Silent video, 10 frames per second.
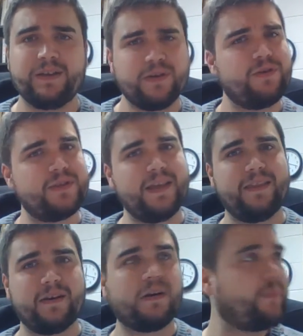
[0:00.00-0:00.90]
So you see
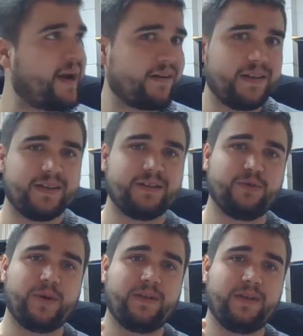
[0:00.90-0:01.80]
there are
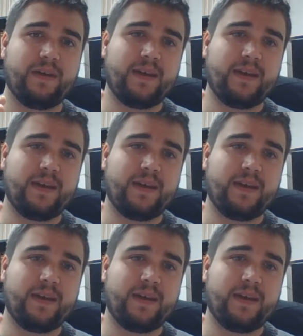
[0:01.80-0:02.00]
parallels with